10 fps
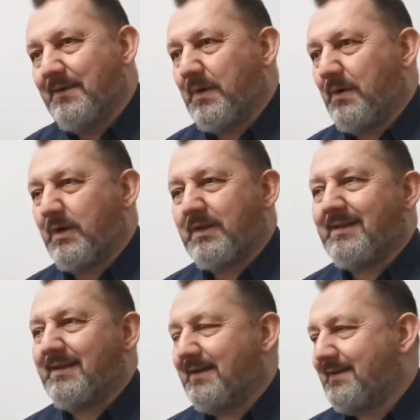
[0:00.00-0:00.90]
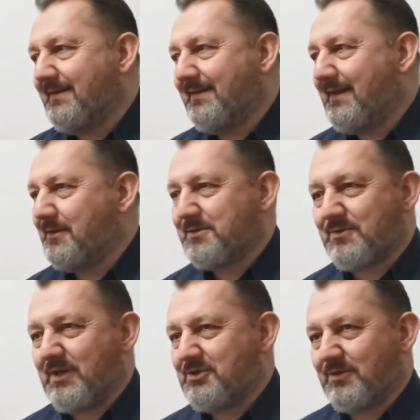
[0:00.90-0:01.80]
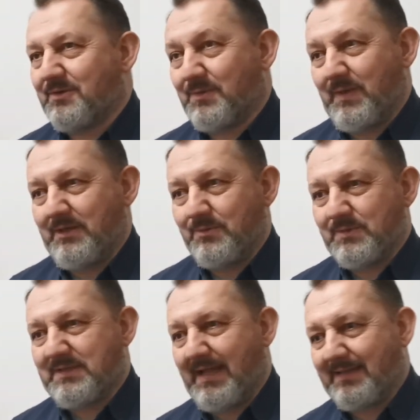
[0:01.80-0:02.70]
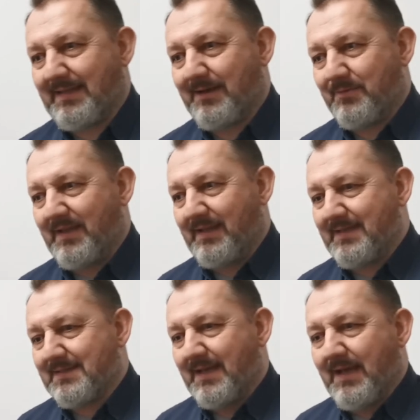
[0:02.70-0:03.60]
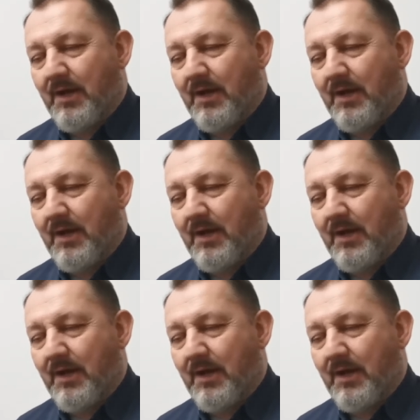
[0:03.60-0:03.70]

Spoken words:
what illustration could we use that really is?